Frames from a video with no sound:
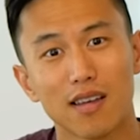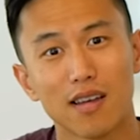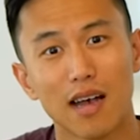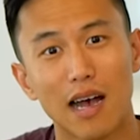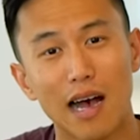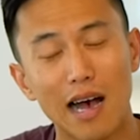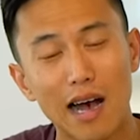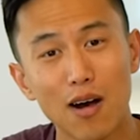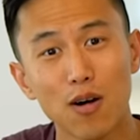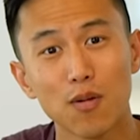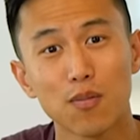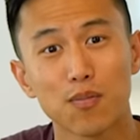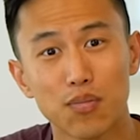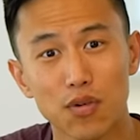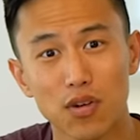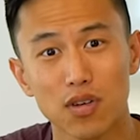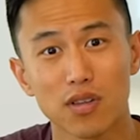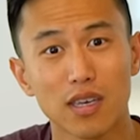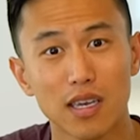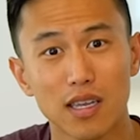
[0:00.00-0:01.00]
How
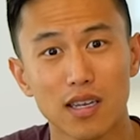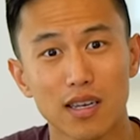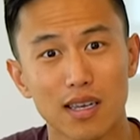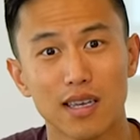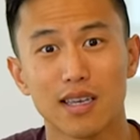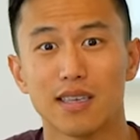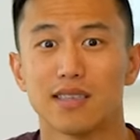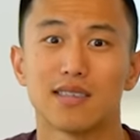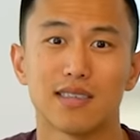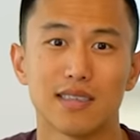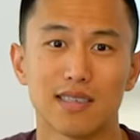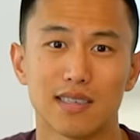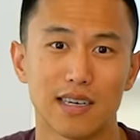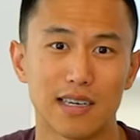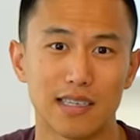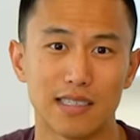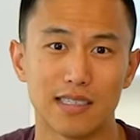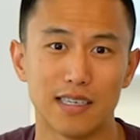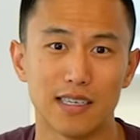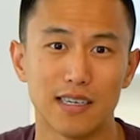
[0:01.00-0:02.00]
brilliant is this
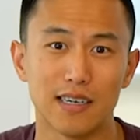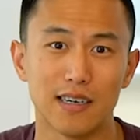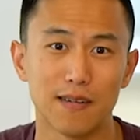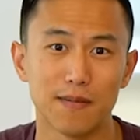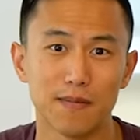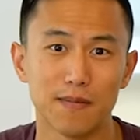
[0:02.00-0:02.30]
idea?